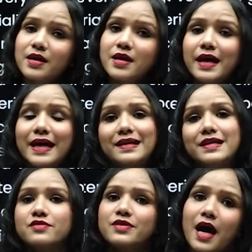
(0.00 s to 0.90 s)
At least
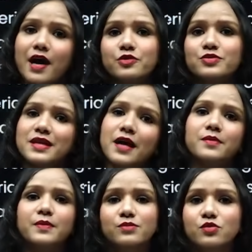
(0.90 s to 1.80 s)
we have to stand up
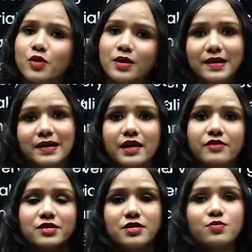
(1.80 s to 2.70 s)
and move on in life.
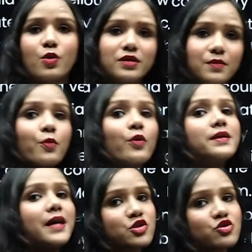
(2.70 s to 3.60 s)
This is what the poet
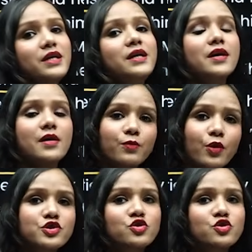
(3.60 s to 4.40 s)
makes